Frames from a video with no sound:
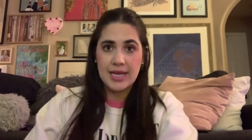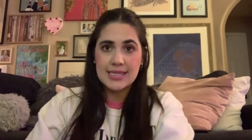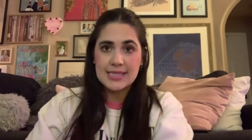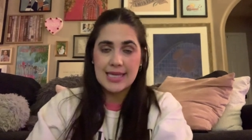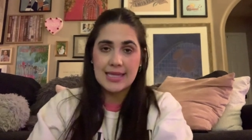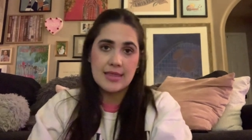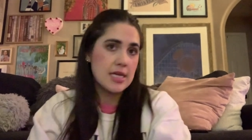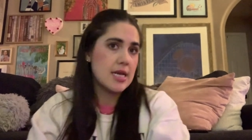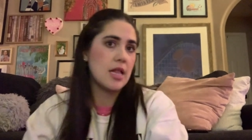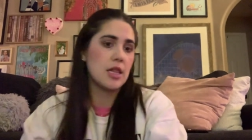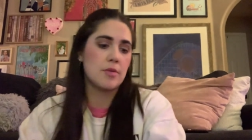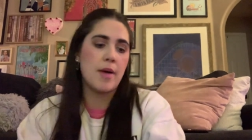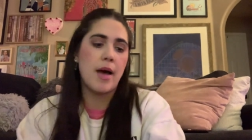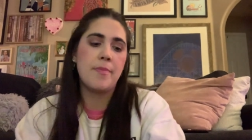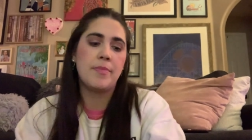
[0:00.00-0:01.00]
It's like the
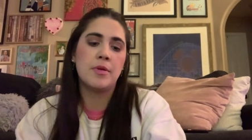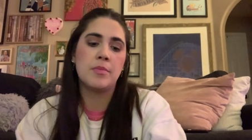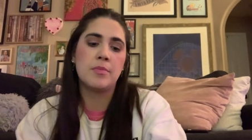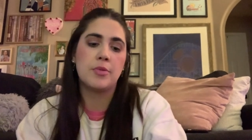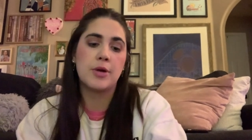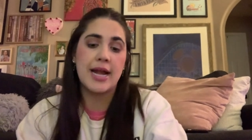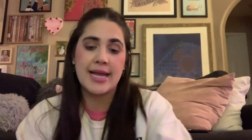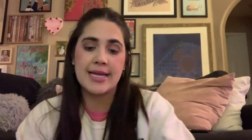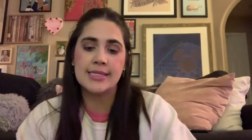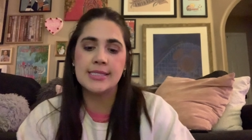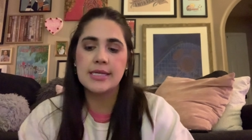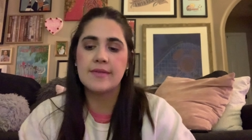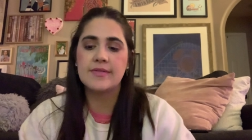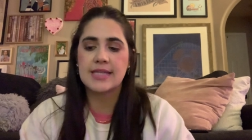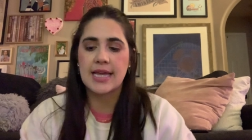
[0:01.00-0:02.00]
ColourPop brand
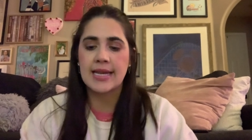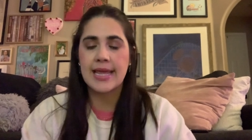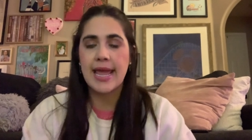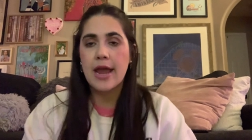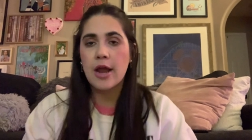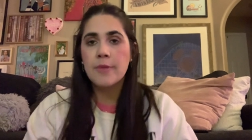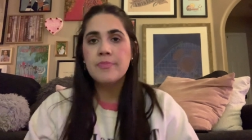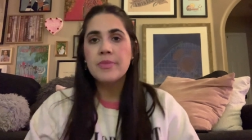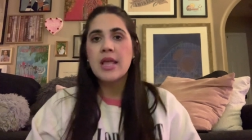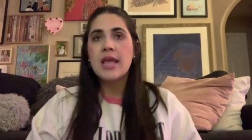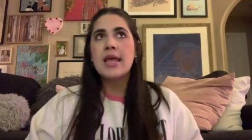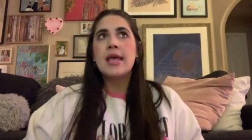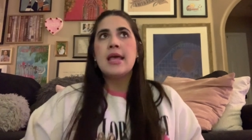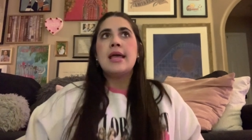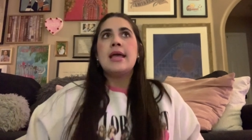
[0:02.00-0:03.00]
of skincare.
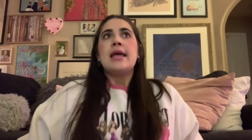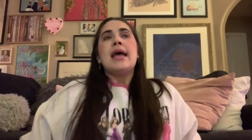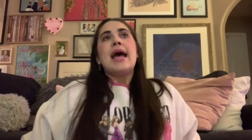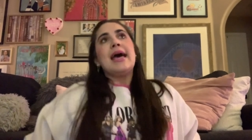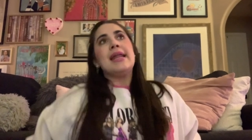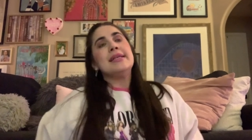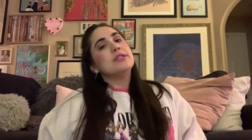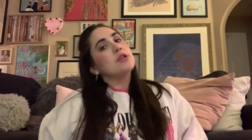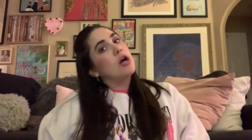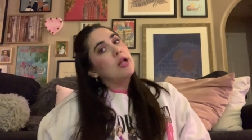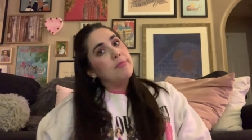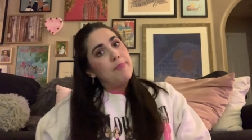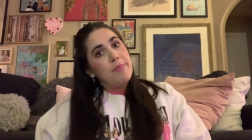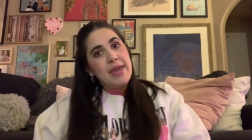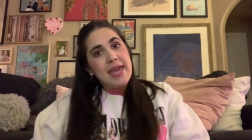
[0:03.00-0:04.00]
And it's
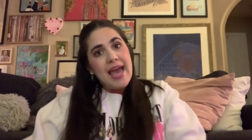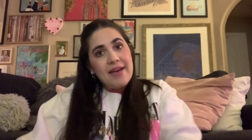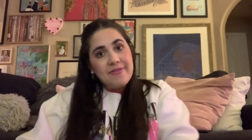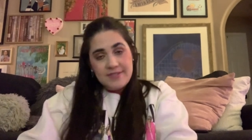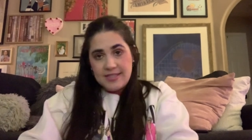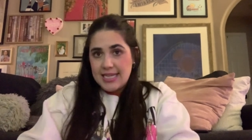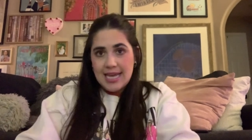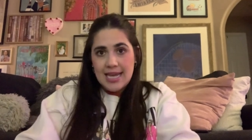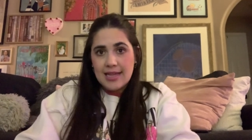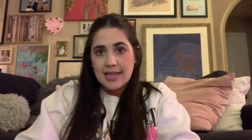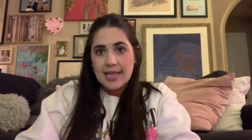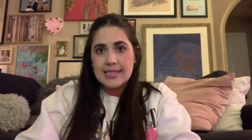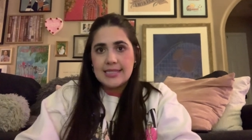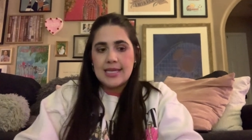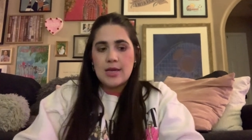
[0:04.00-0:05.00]
called BFD
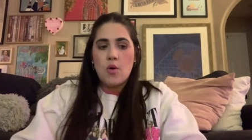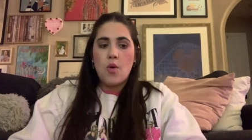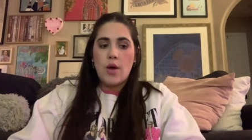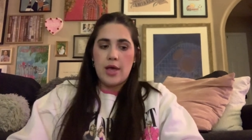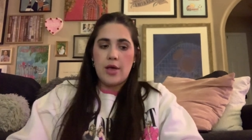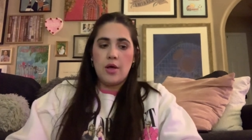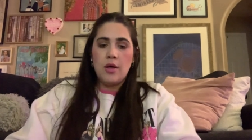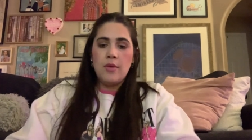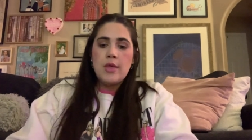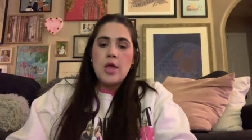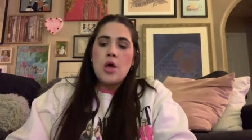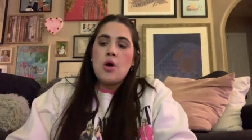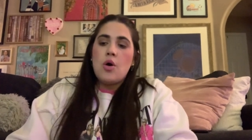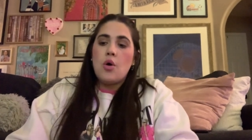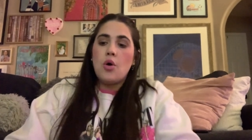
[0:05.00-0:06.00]
Cleansing Oil.
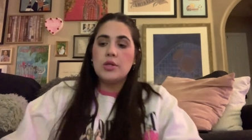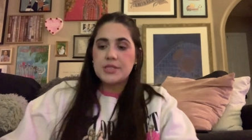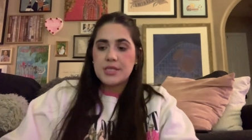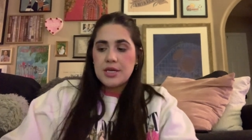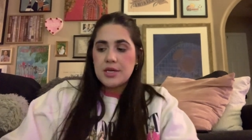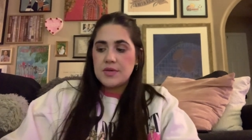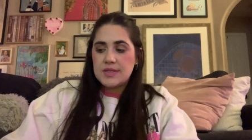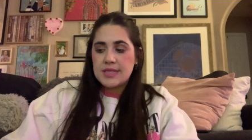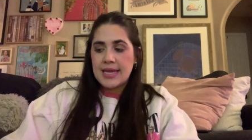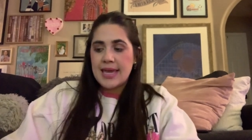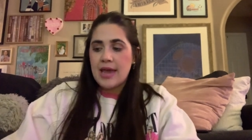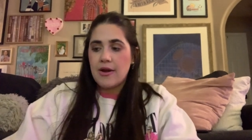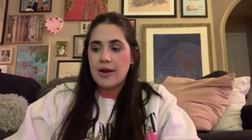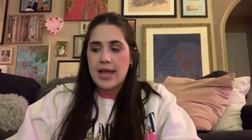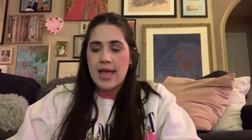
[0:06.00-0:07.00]
Ulta used to
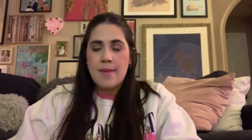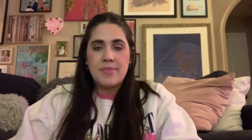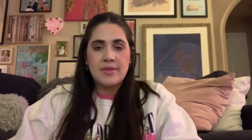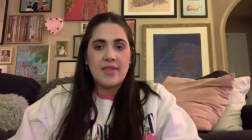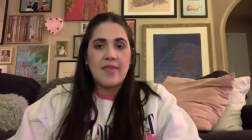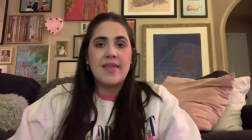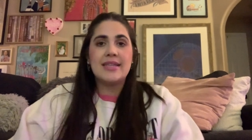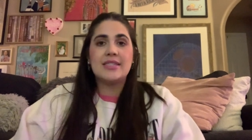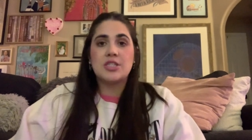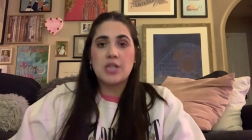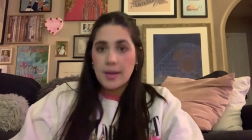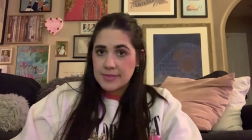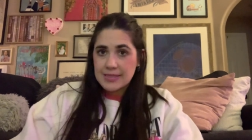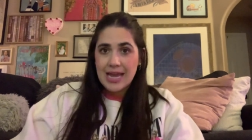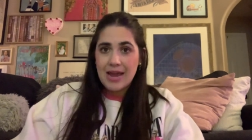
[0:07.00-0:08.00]
carry it, but then they
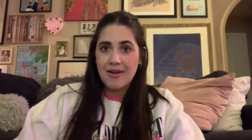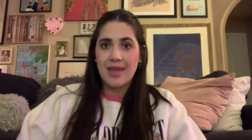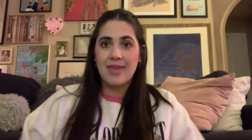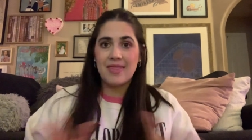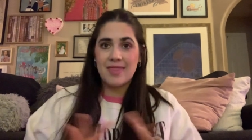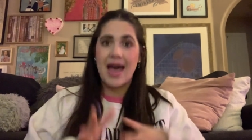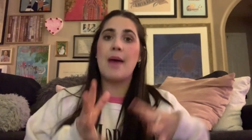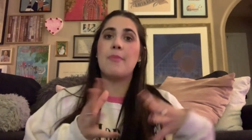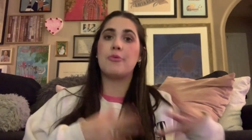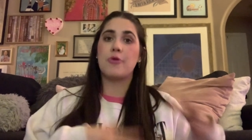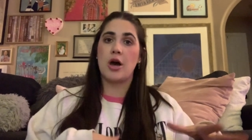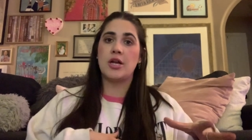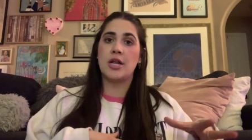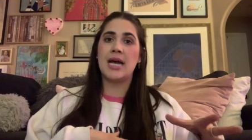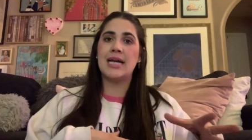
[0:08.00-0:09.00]
stopped carrying that
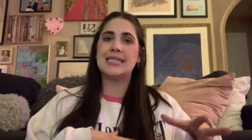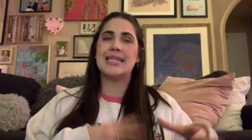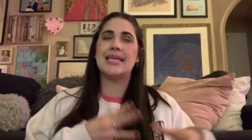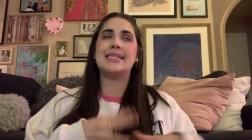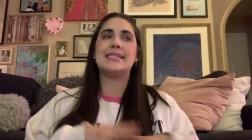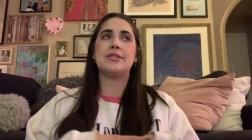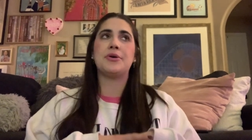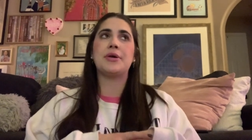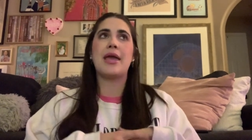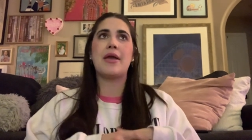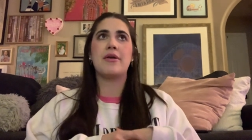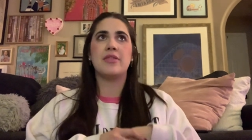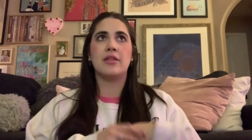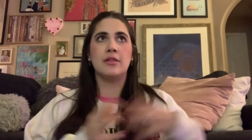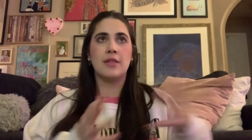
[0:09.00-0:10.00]
product. They still
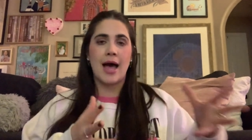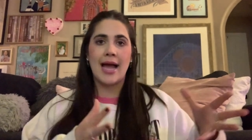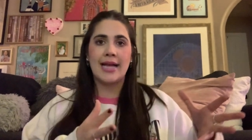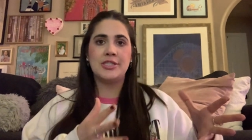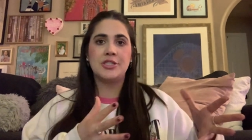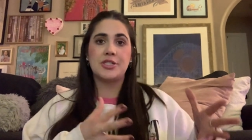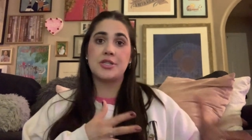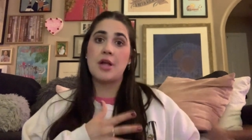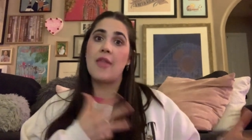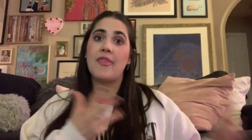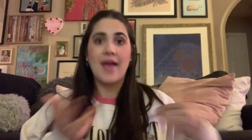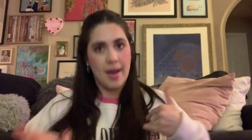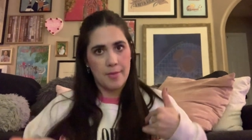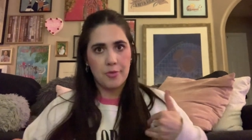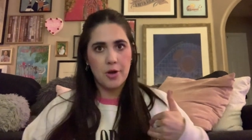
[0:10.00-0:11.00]
carry the line, just not
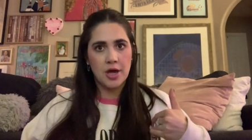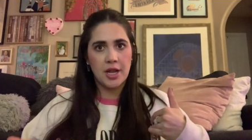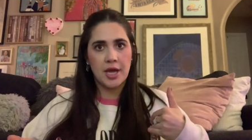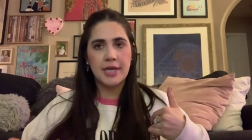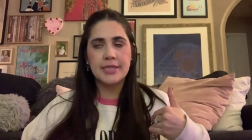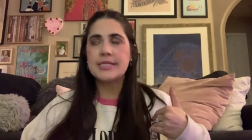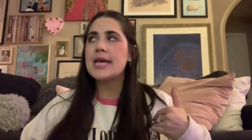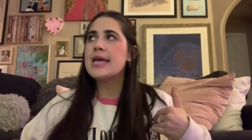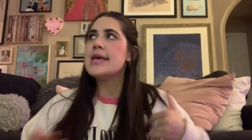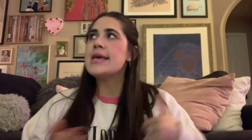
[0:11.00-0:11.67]
that product.